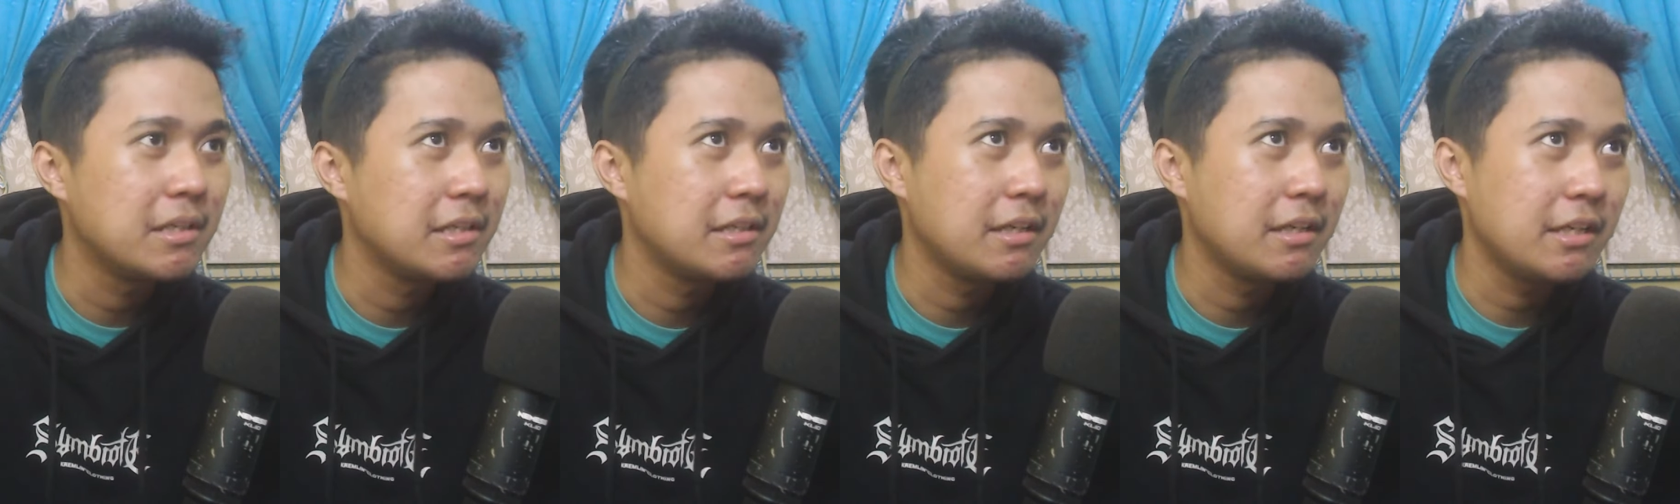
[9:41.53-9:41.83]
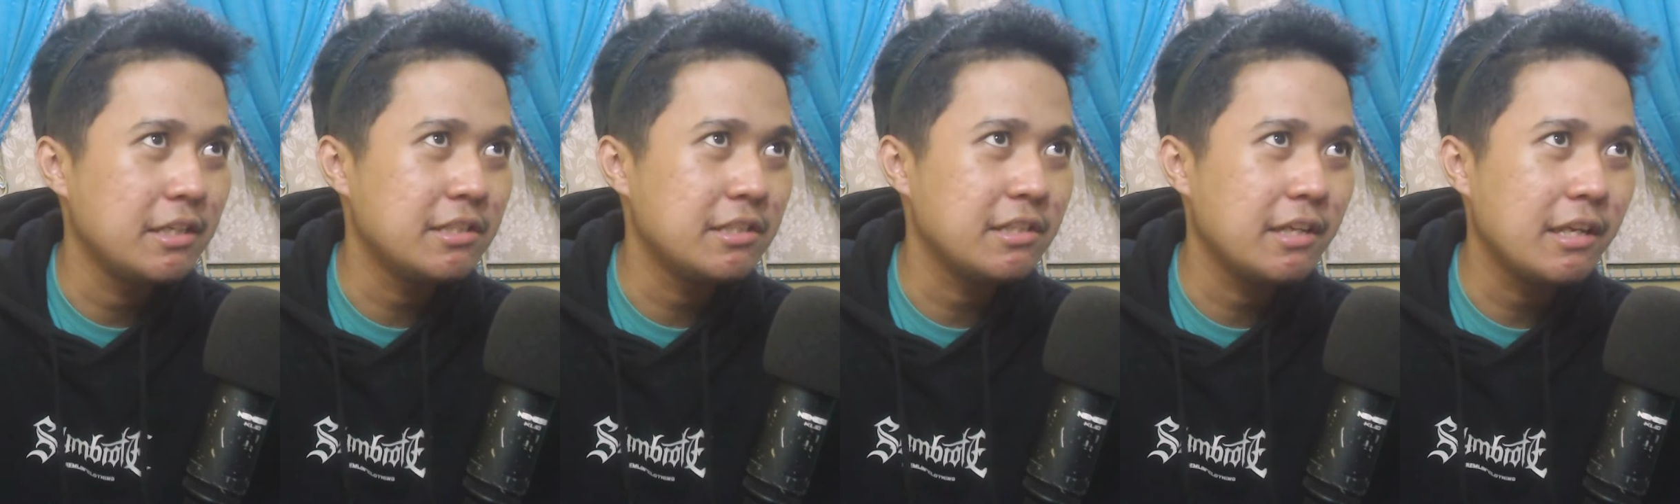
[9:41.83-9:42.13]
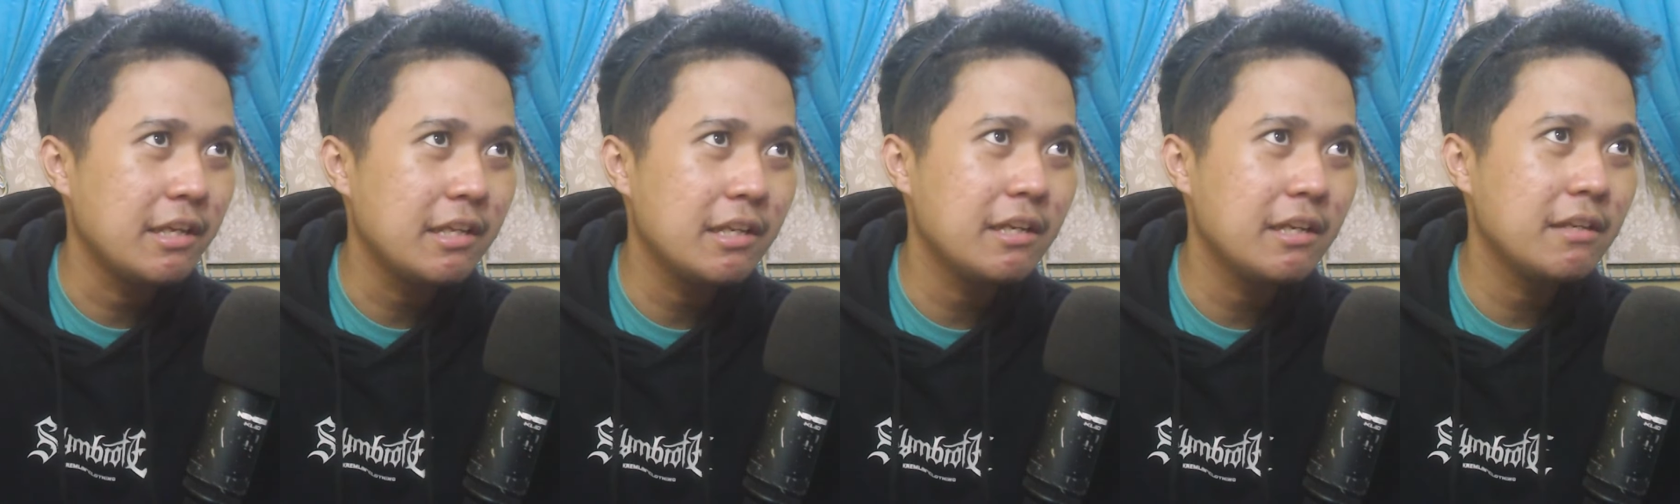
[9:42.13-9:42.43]
Is
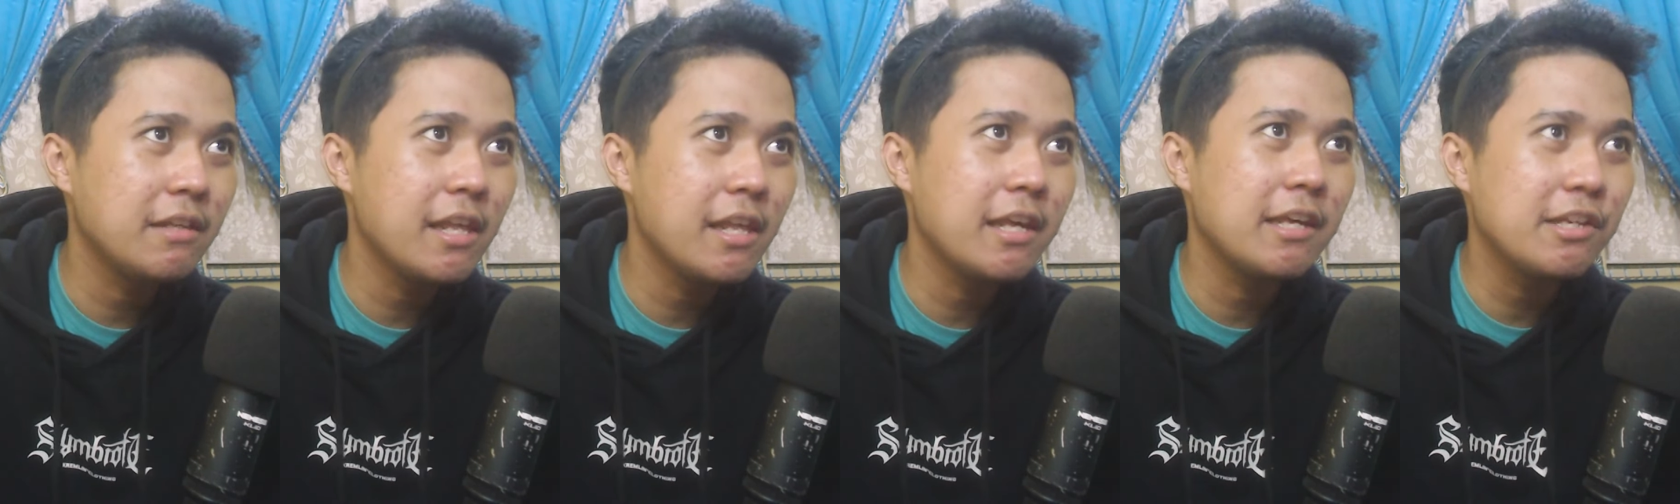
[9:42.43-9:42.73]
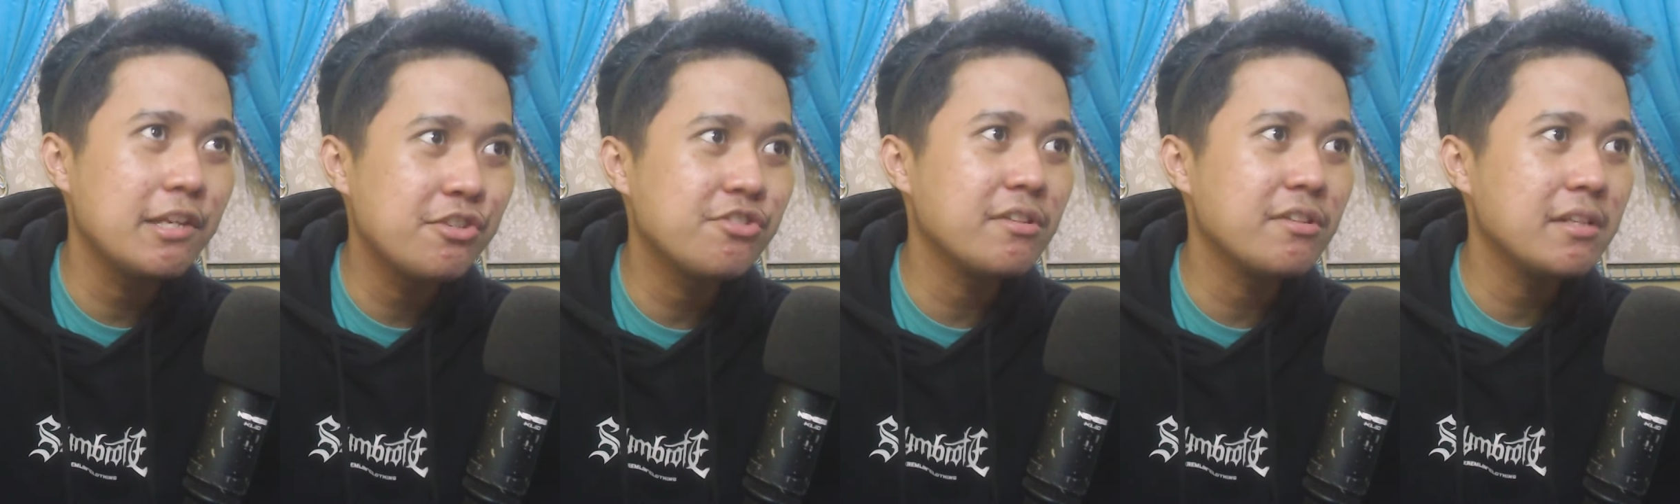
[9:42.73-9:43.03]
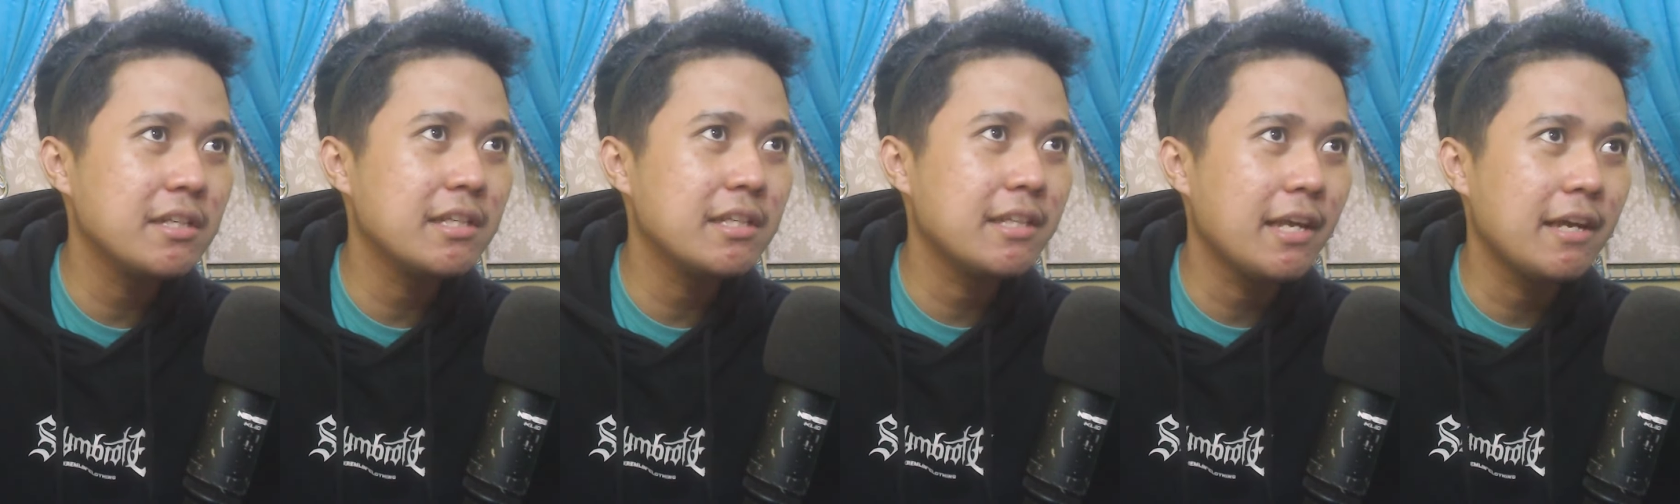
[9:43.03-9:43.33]
in the,
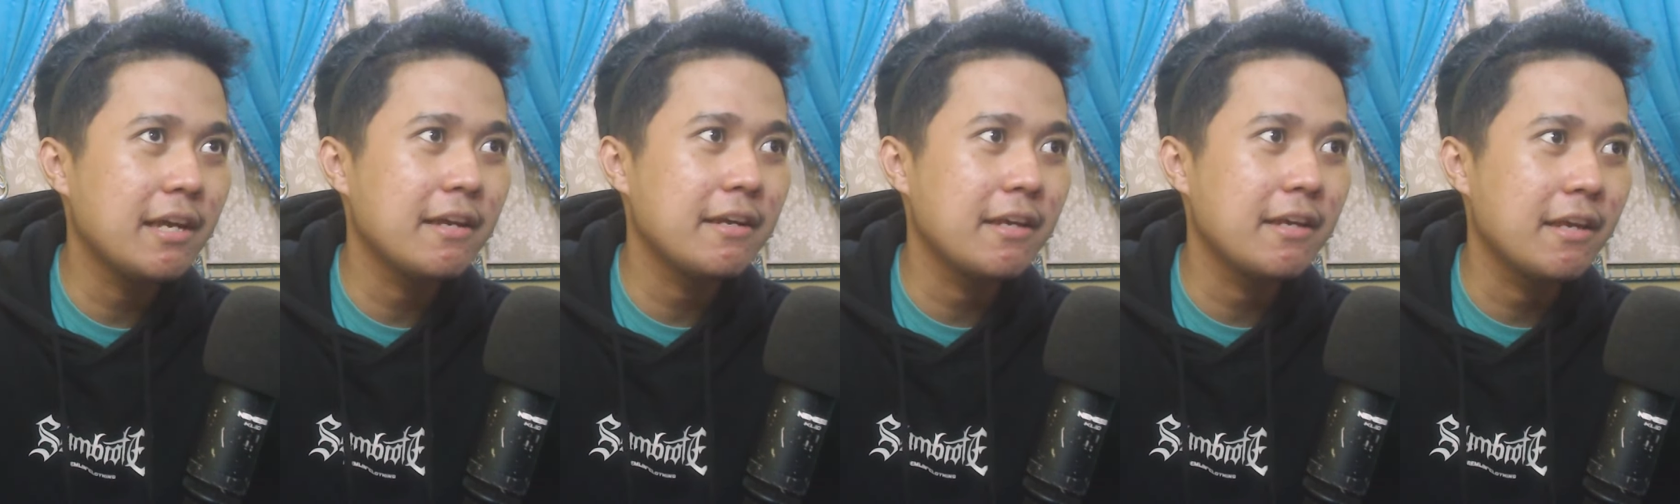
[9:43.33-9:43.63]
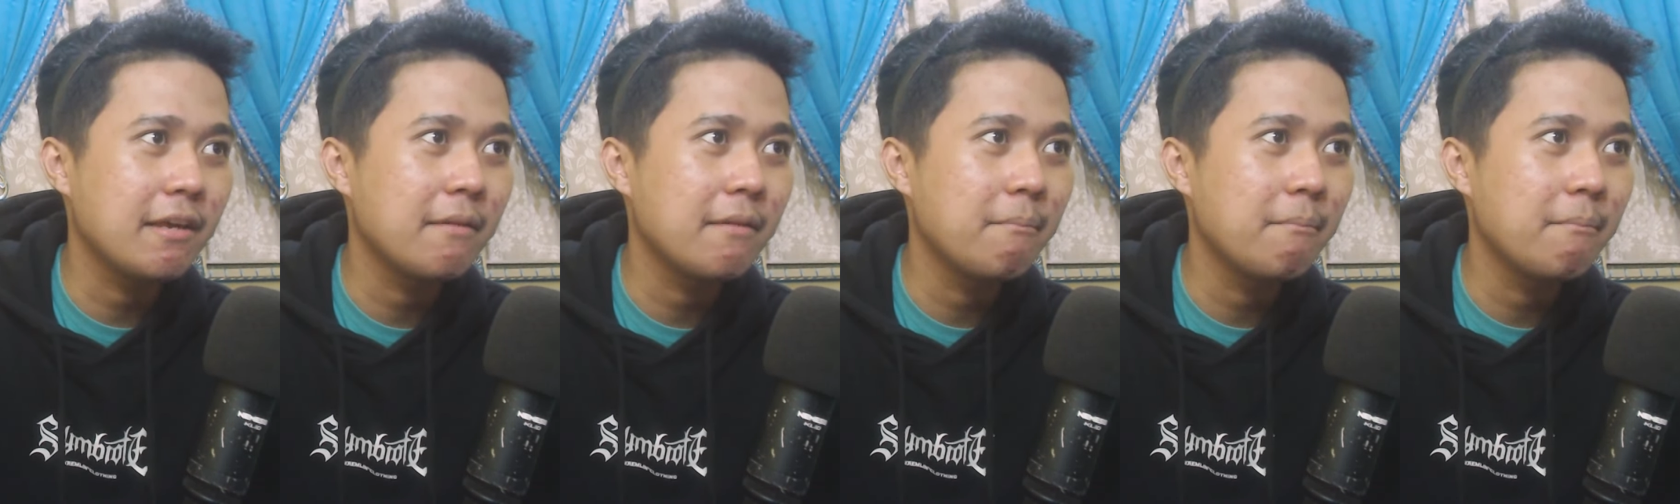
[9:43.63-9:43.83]
actually they